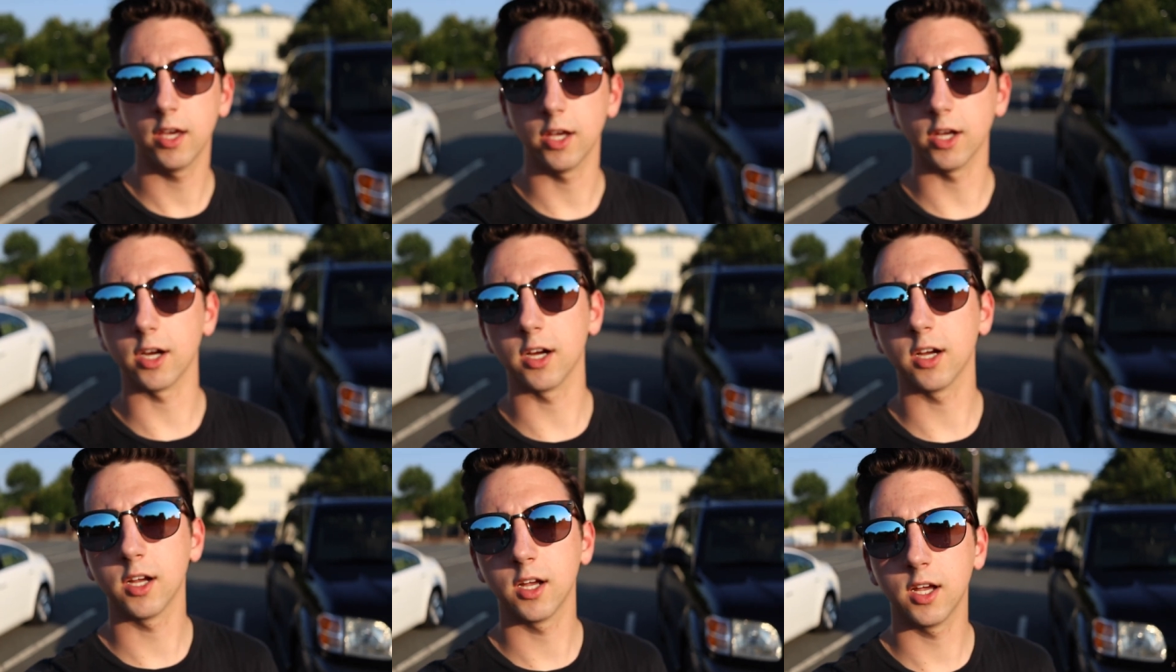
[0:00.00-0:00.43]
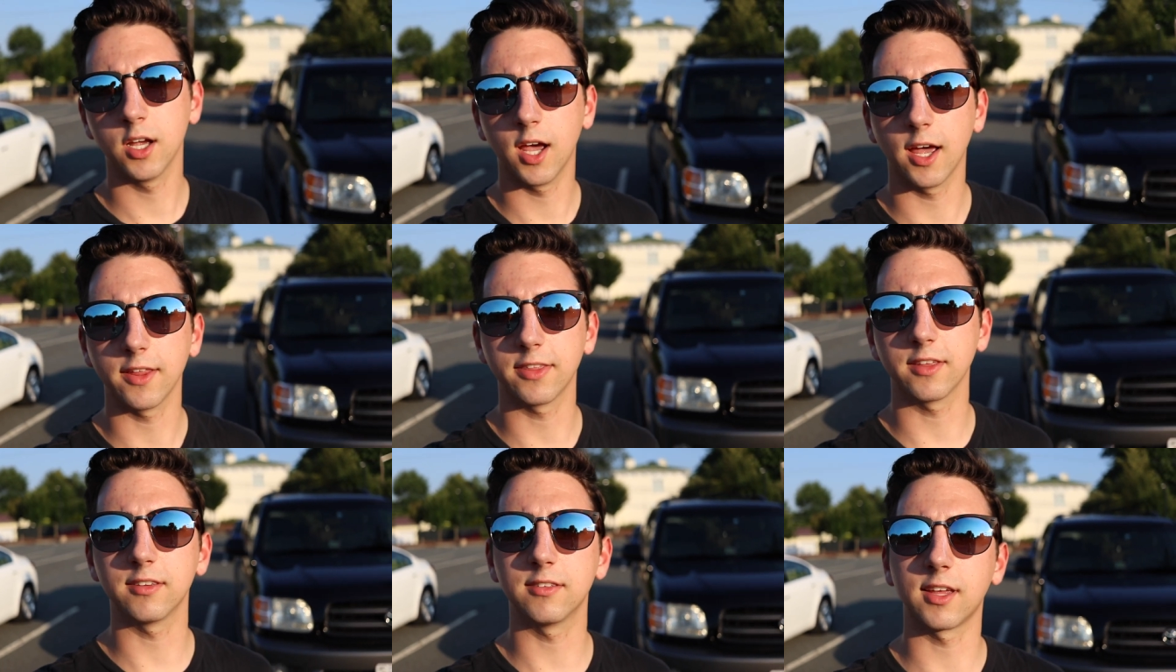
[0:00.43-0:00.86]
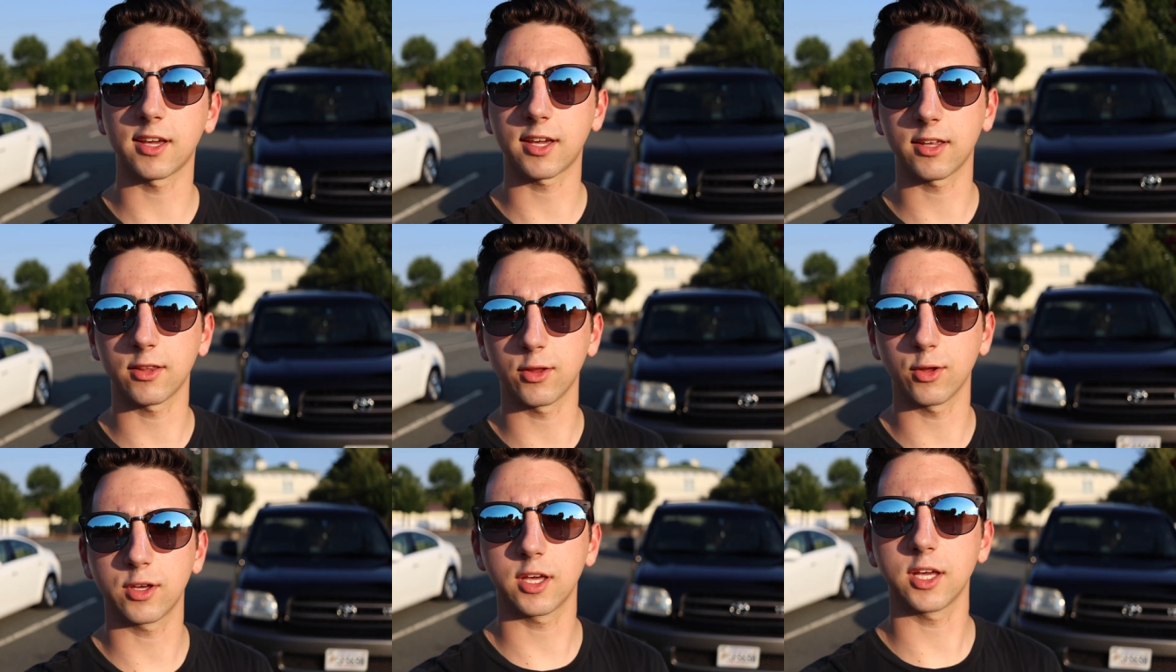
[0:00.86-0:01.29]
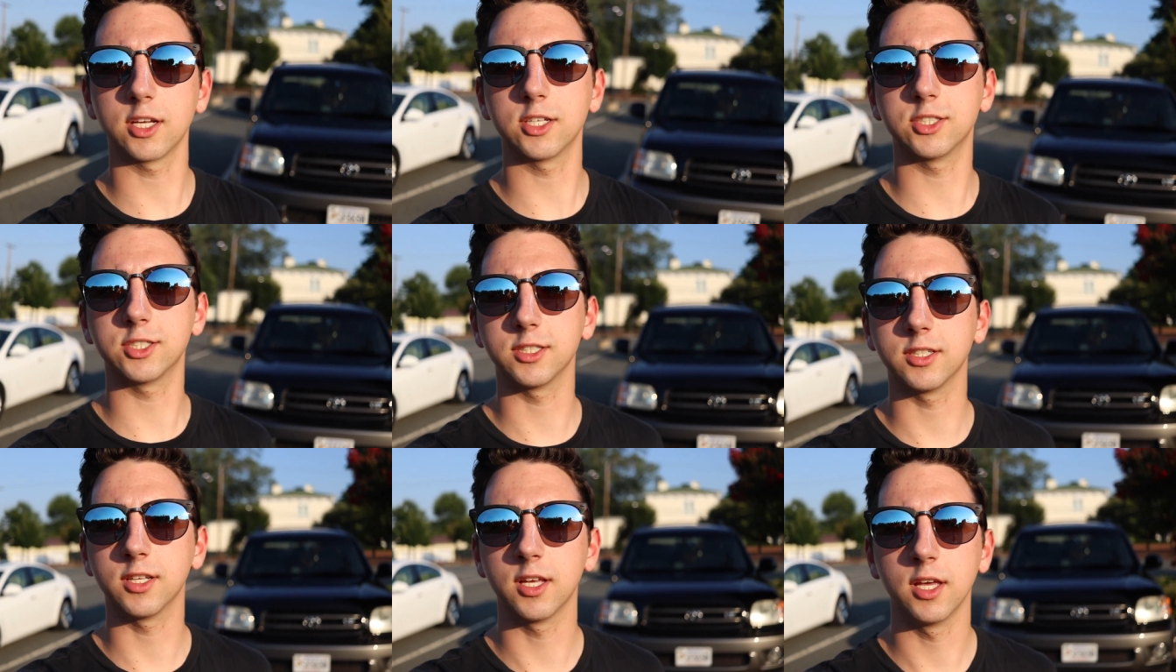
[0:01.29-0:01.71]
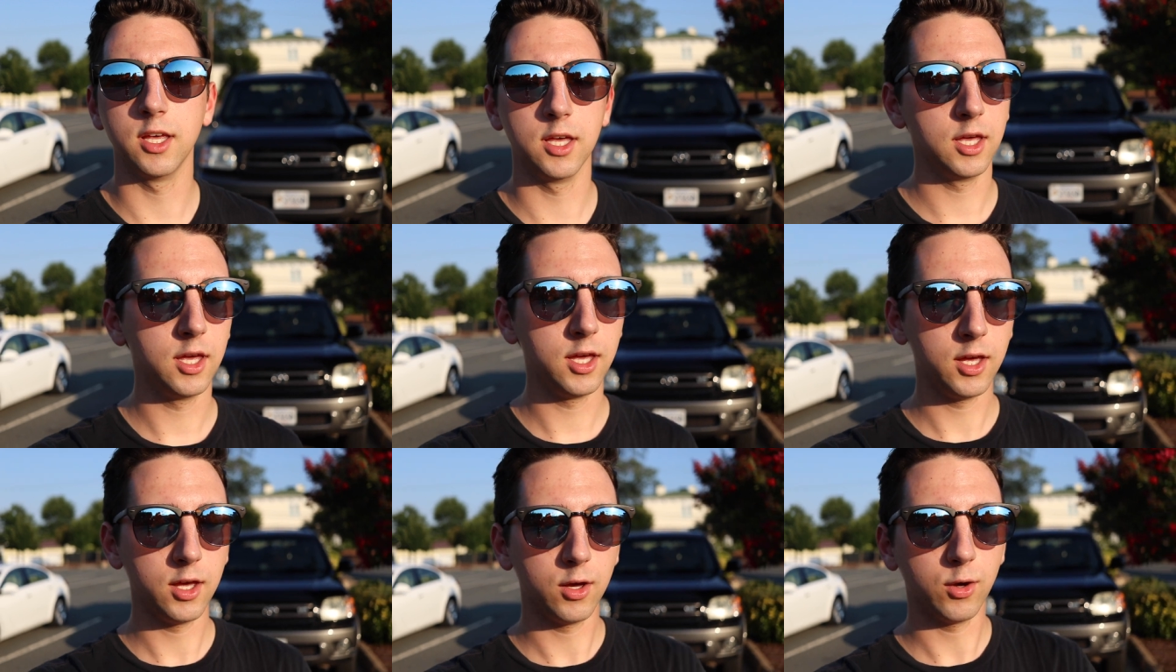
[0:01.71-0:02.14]
Here at the second location,
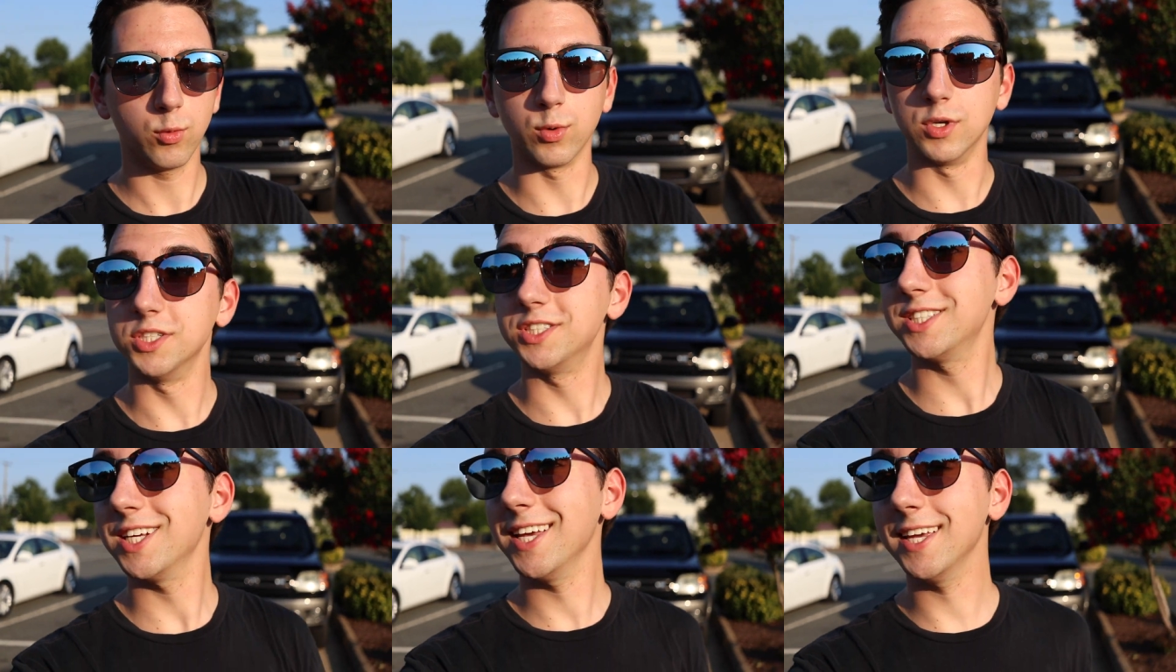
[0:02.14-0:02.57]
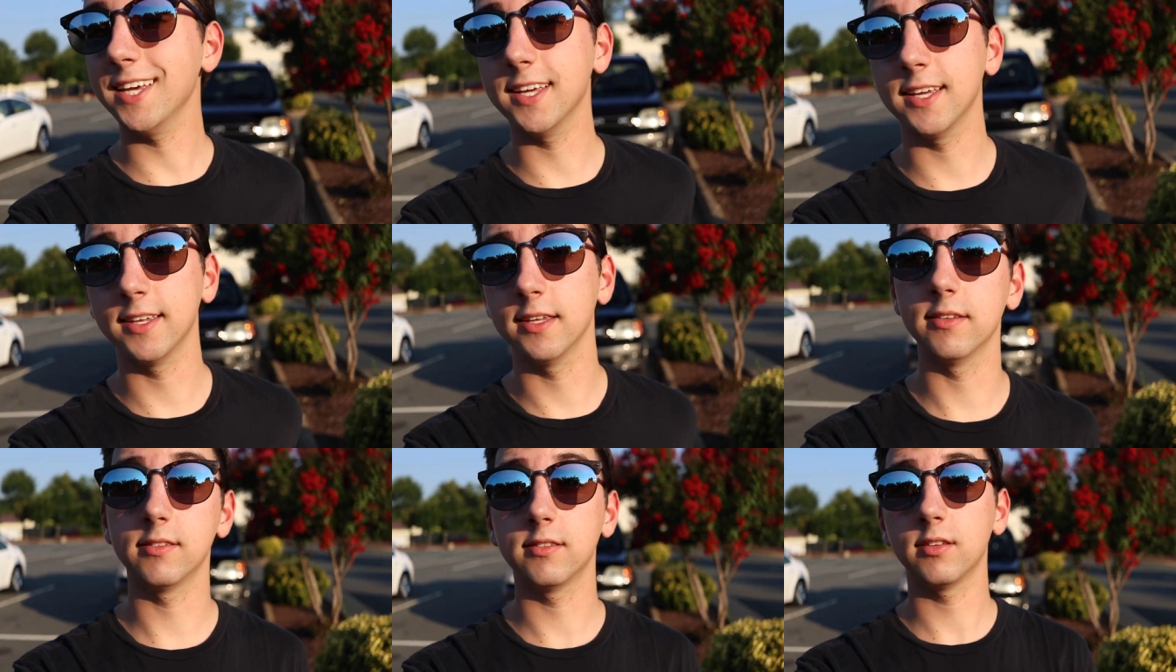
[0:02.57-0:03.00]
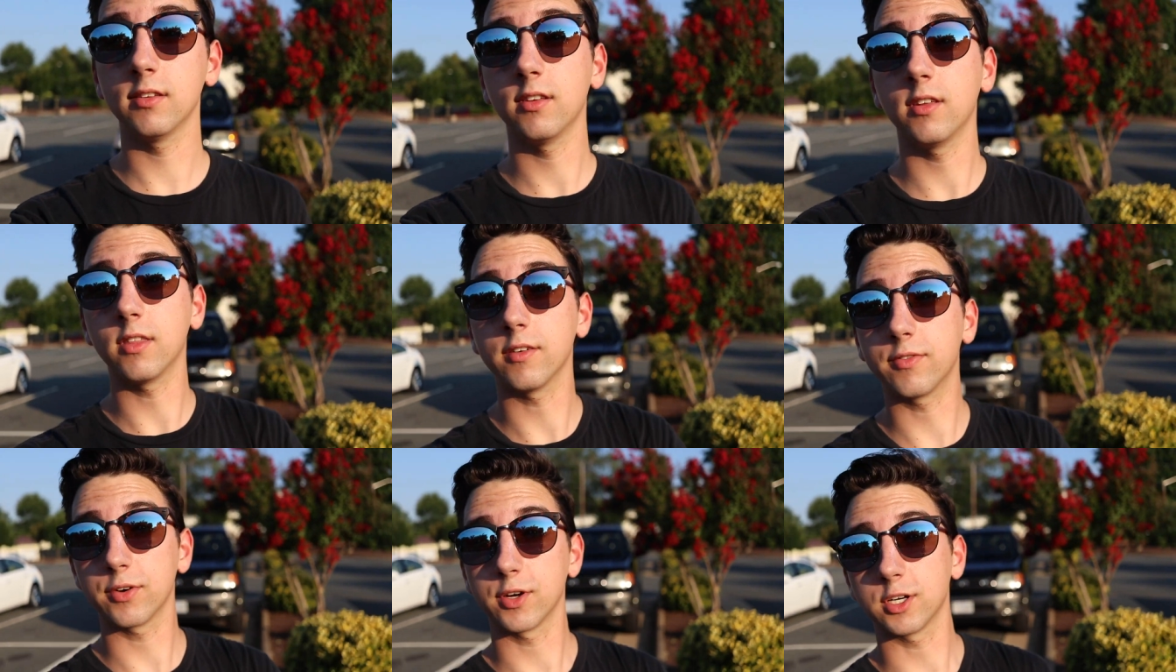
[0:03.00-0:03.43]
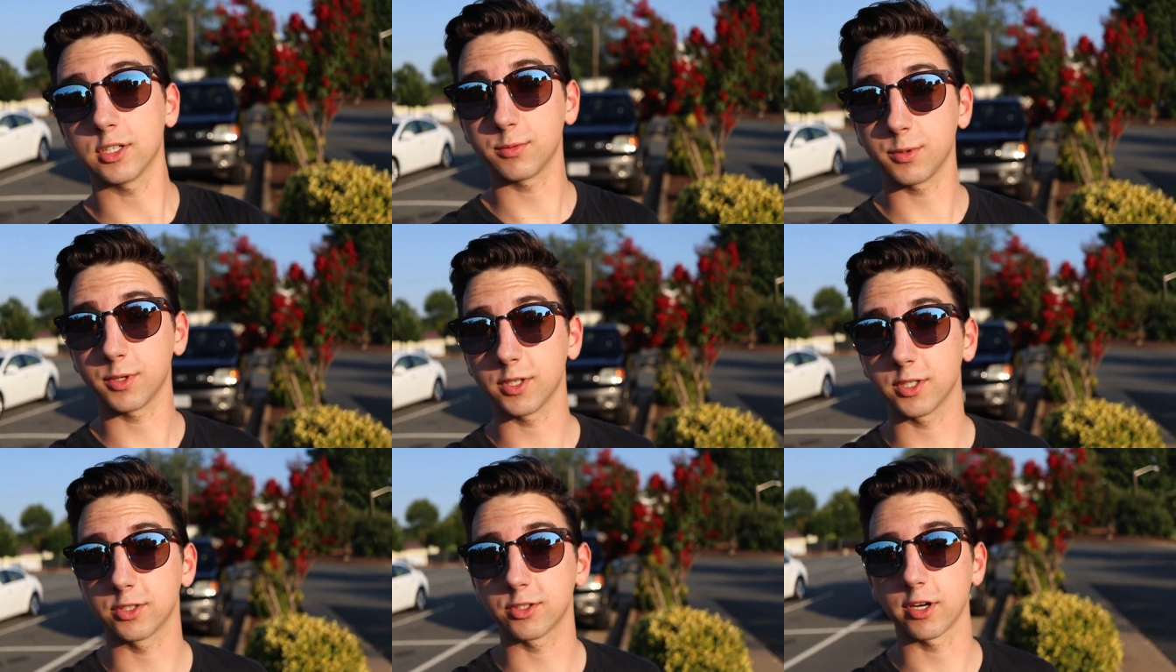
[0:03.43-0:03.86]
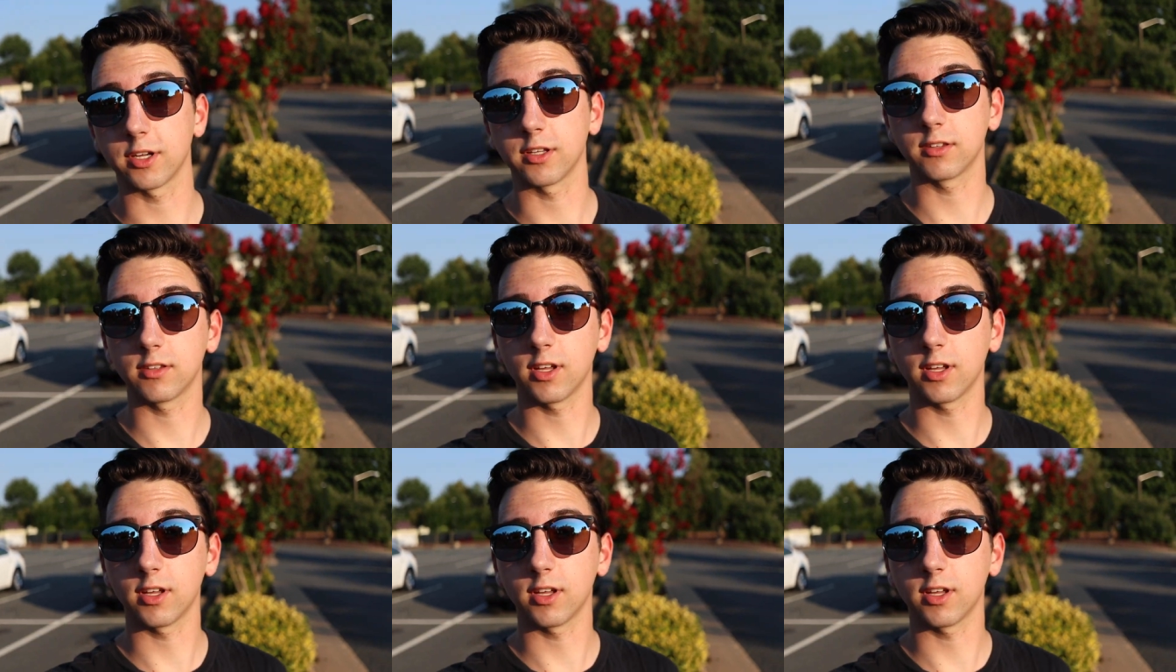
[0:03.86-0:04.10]
which is the Fredericksburg train